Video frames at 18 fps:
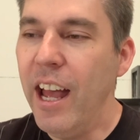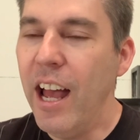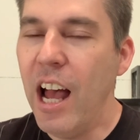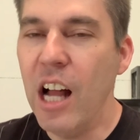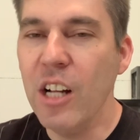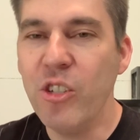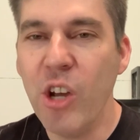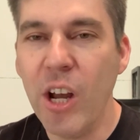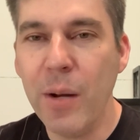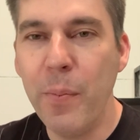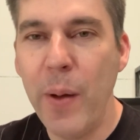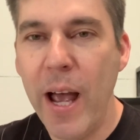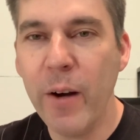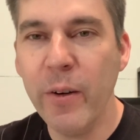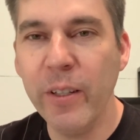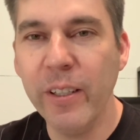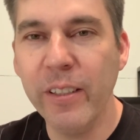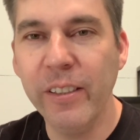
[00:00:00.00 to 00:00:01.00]
Check
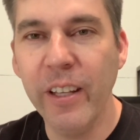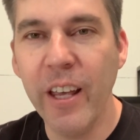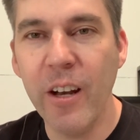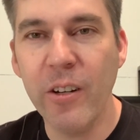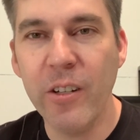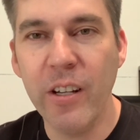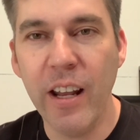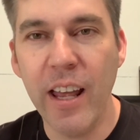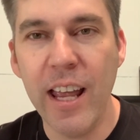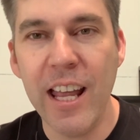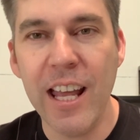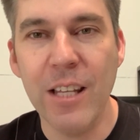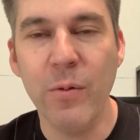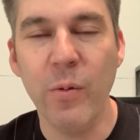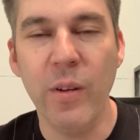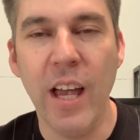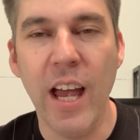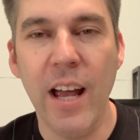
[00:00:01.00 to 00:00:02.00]
back with us later today
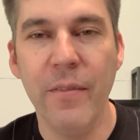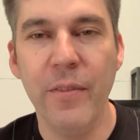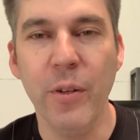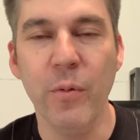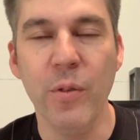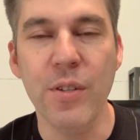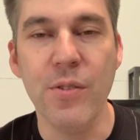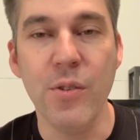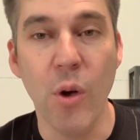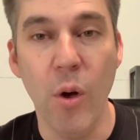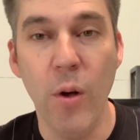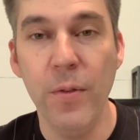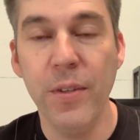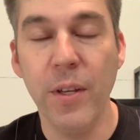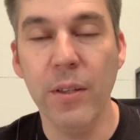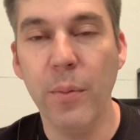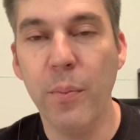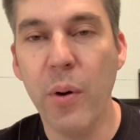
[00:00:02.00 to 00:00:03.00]
as we have the
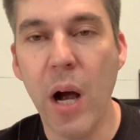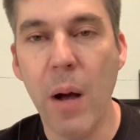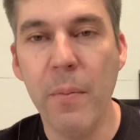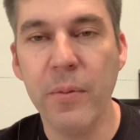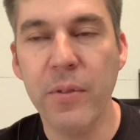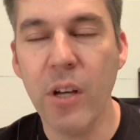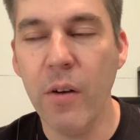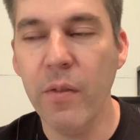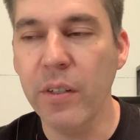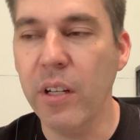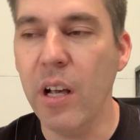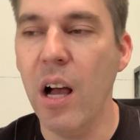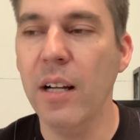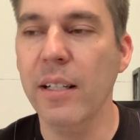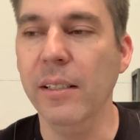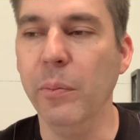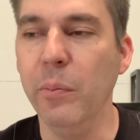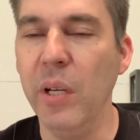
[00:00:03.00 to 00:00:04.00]
results of the Problem Solvers
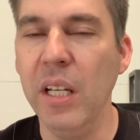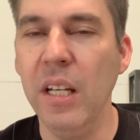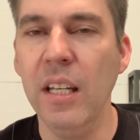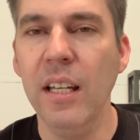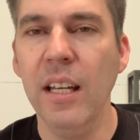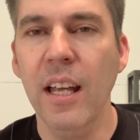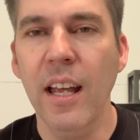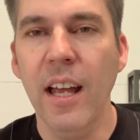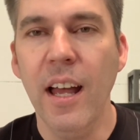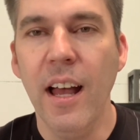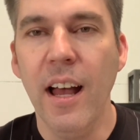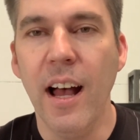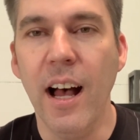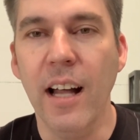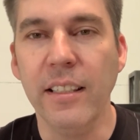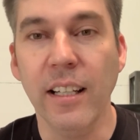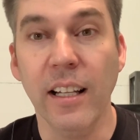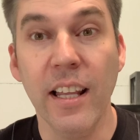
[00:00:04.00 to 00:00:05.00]
Caucus meeting
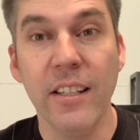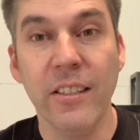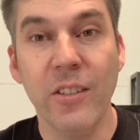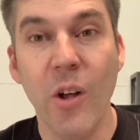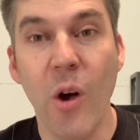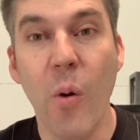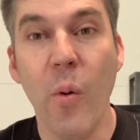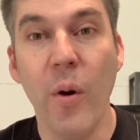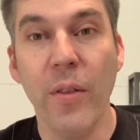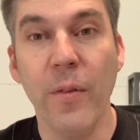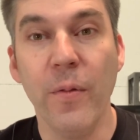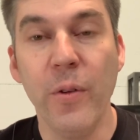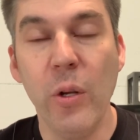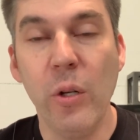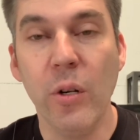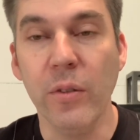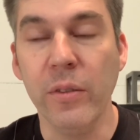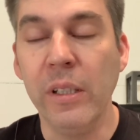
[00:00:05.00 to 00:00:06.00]
to let us know where the
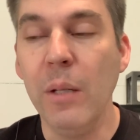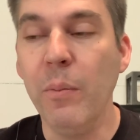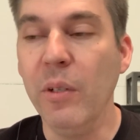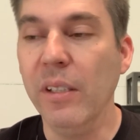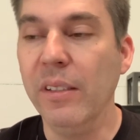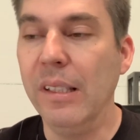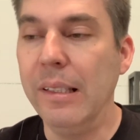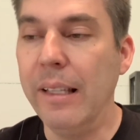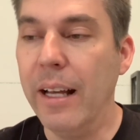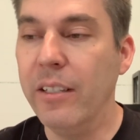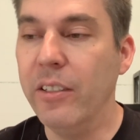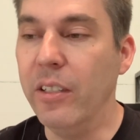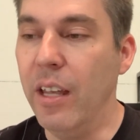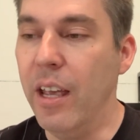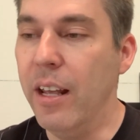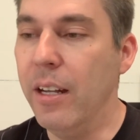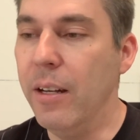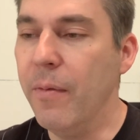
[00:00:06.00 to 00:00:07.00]
future stimulus is
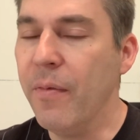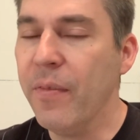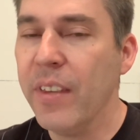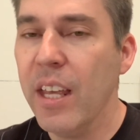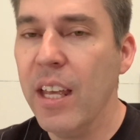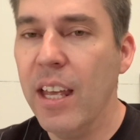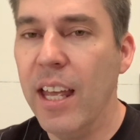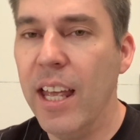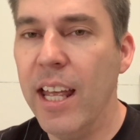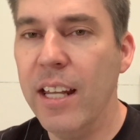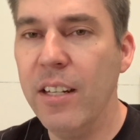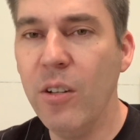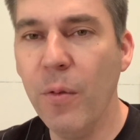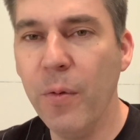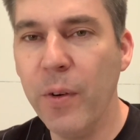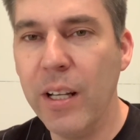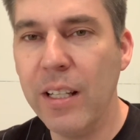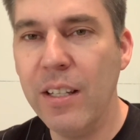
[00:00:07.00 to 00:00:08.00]
actually heading. And
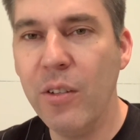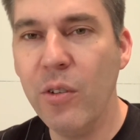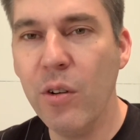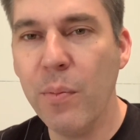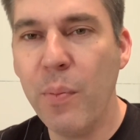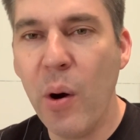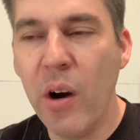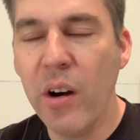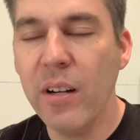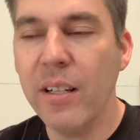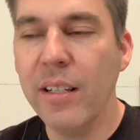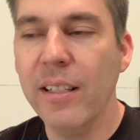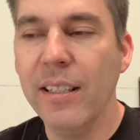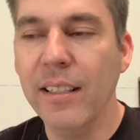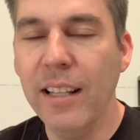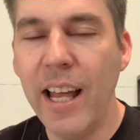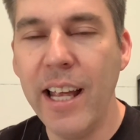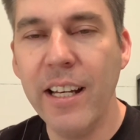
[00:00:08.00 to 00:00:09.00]
don't forget to do your part.
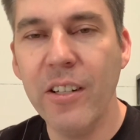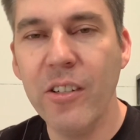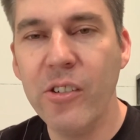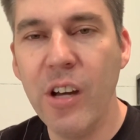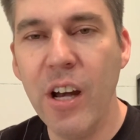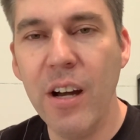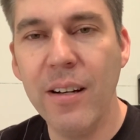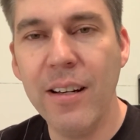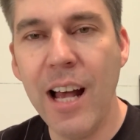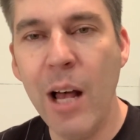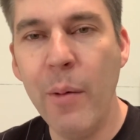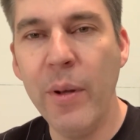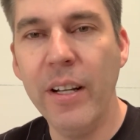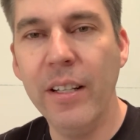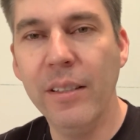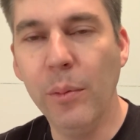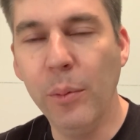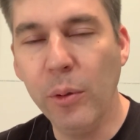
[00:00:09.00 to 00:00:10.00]
Like, share,
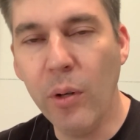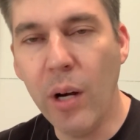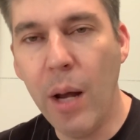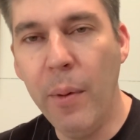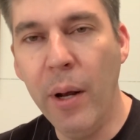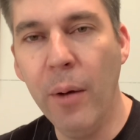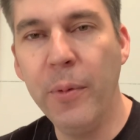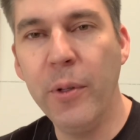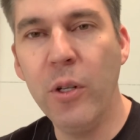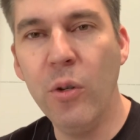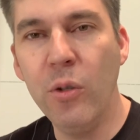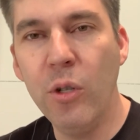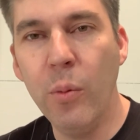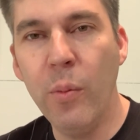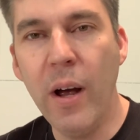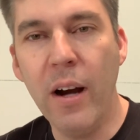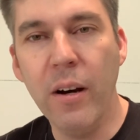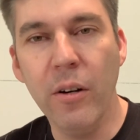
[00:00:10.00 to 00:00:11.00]
comment, and subscribe. Help the
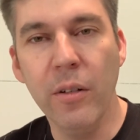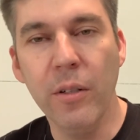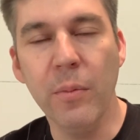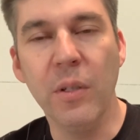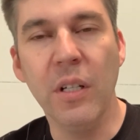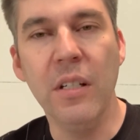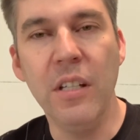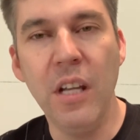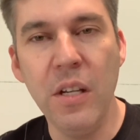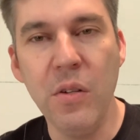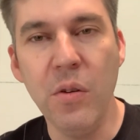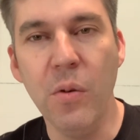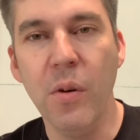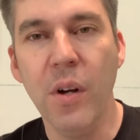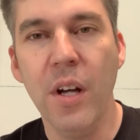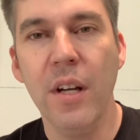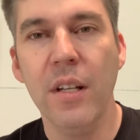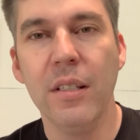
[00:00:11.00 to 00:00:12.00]
YouTube algorithm
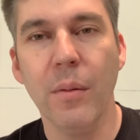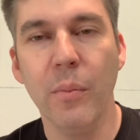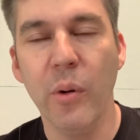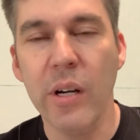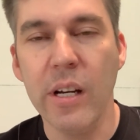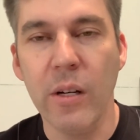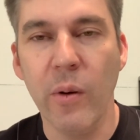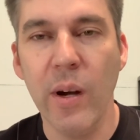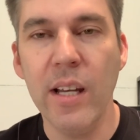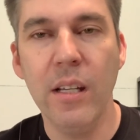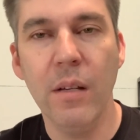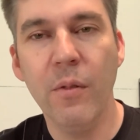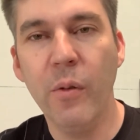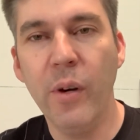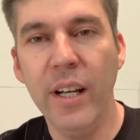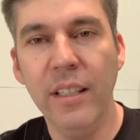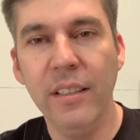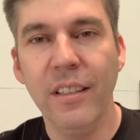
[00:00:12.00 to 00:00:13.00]
continue to bring great
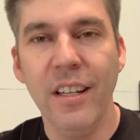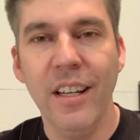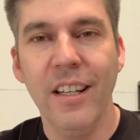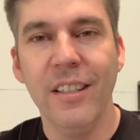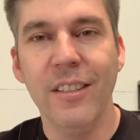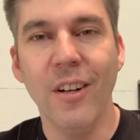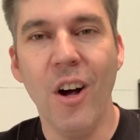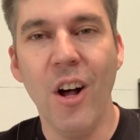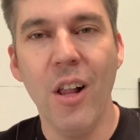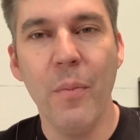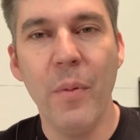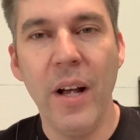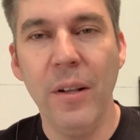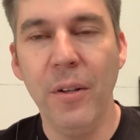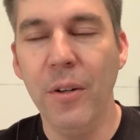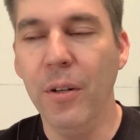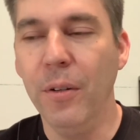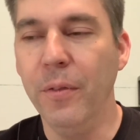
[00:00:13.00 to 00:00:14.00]
giveaways to all of my
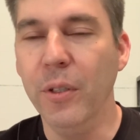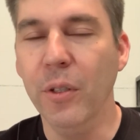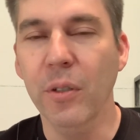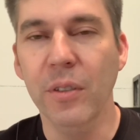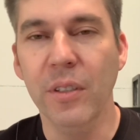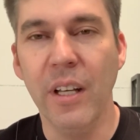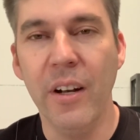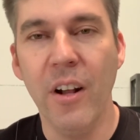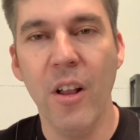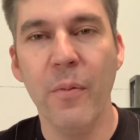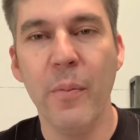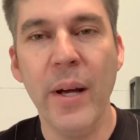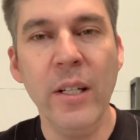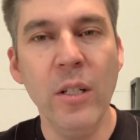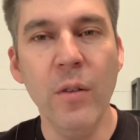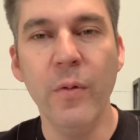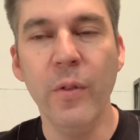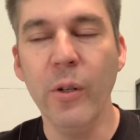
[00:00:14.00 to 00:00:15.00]
loyal viewers and all of my
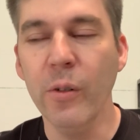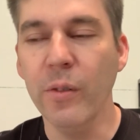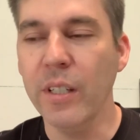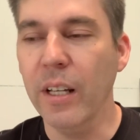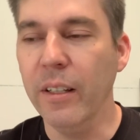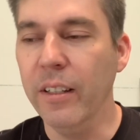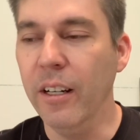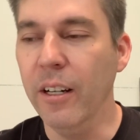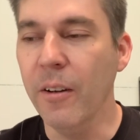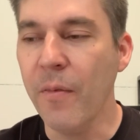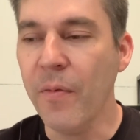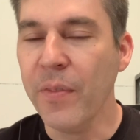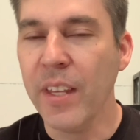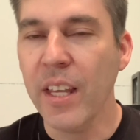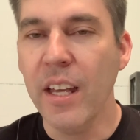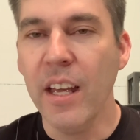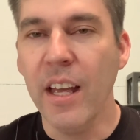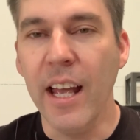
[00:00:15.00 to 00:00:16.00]
new viewers out there.
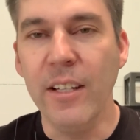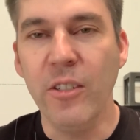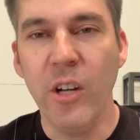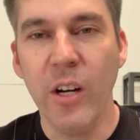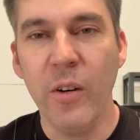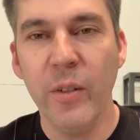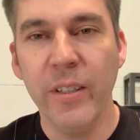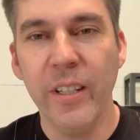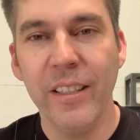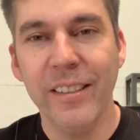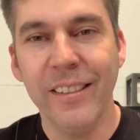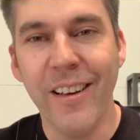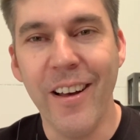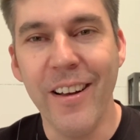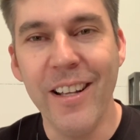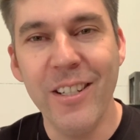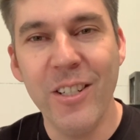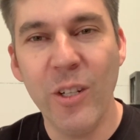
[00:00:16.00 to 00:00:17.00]
And check with us
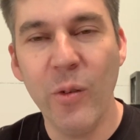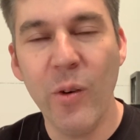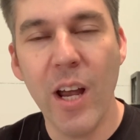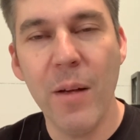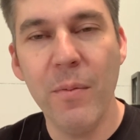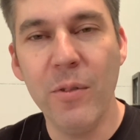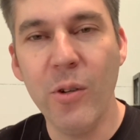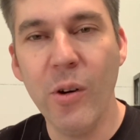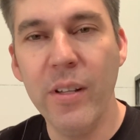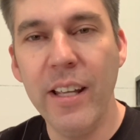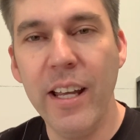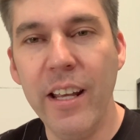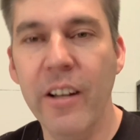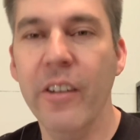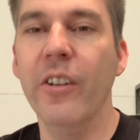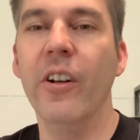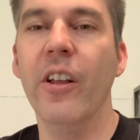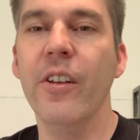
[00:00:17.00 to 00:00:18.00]
on Instagram. Join the
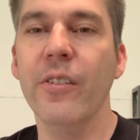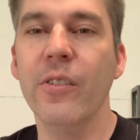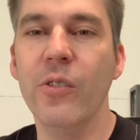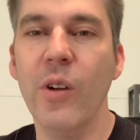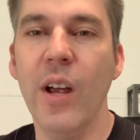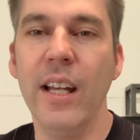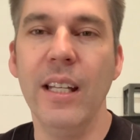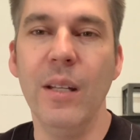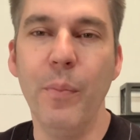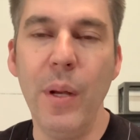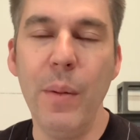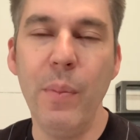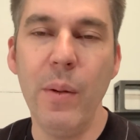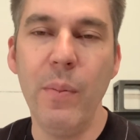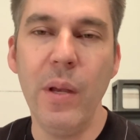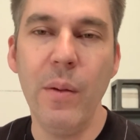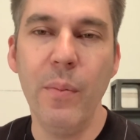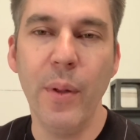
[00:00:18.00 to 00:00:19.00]
800 tracking
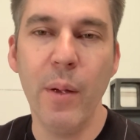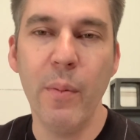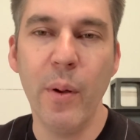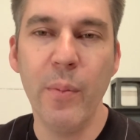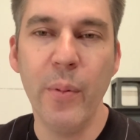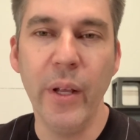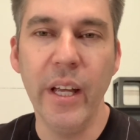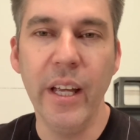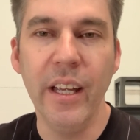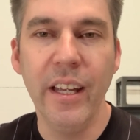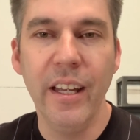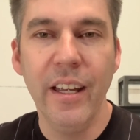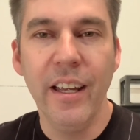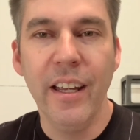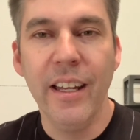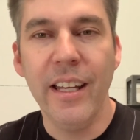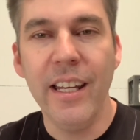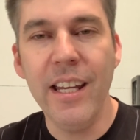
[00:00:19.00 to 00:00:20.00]
PPP play-by-play,
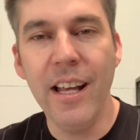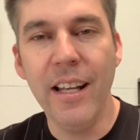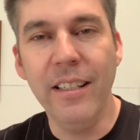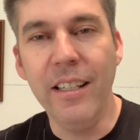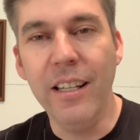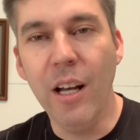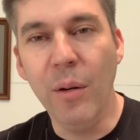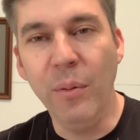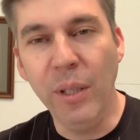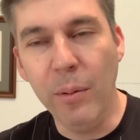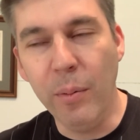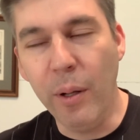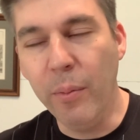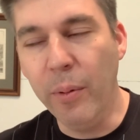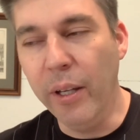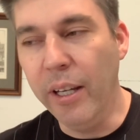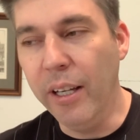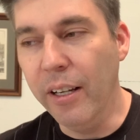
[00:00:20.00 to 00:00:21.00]
EIDL
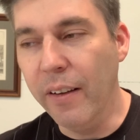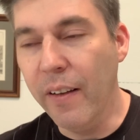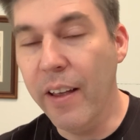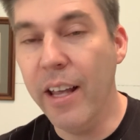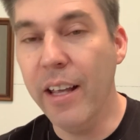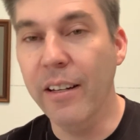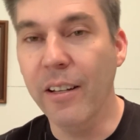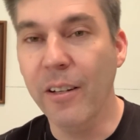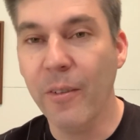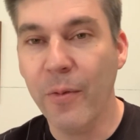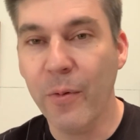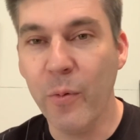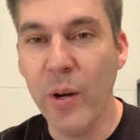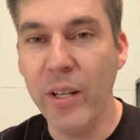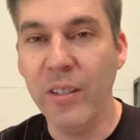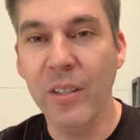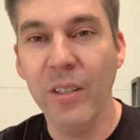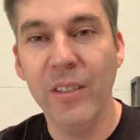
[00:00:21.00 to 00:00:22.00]
play-by-play, and
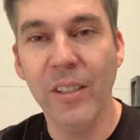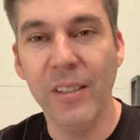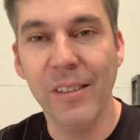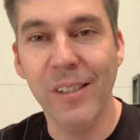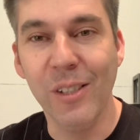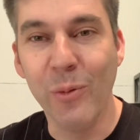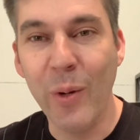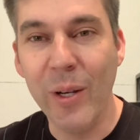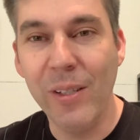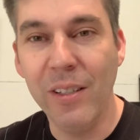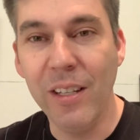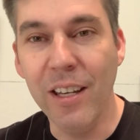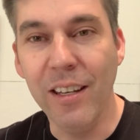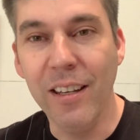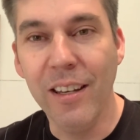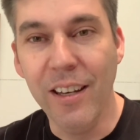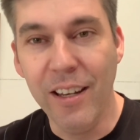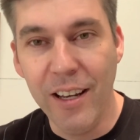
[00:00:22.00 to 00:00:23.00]
rental assistance by
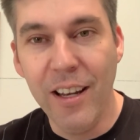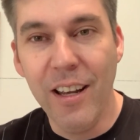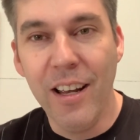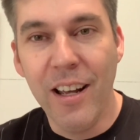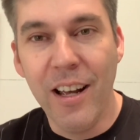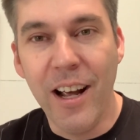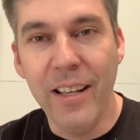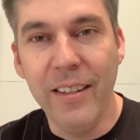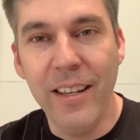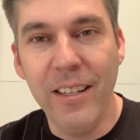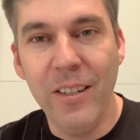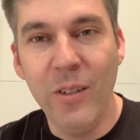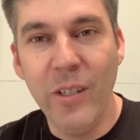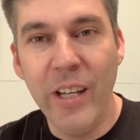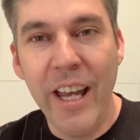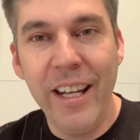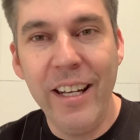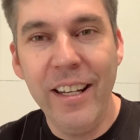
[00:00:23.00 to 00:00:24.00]
state. I thank you
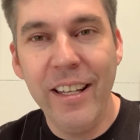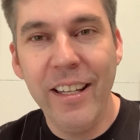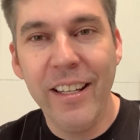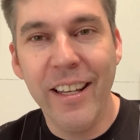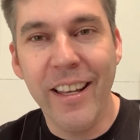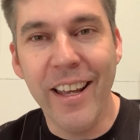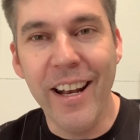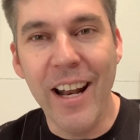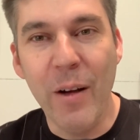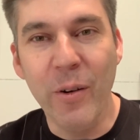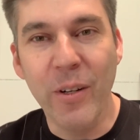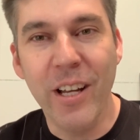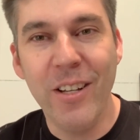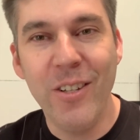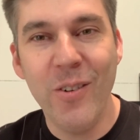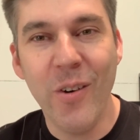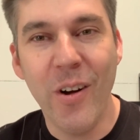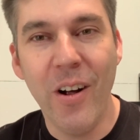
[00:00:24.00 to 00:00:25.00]
again, and I will
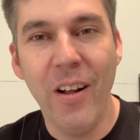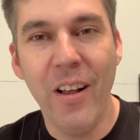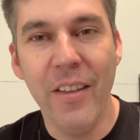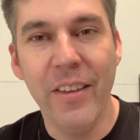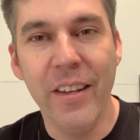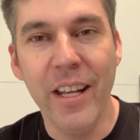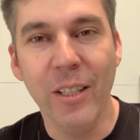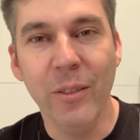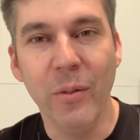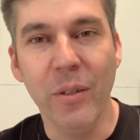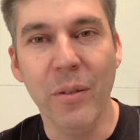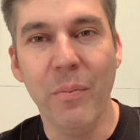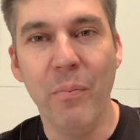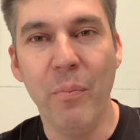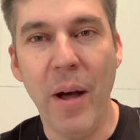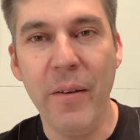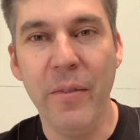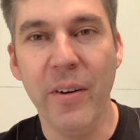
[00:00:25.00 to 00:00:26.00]
catch you all on the next one.
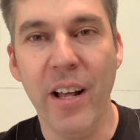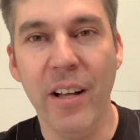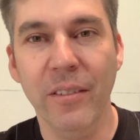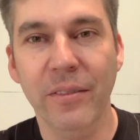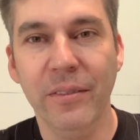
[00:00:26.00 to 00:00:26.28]
Bye for now.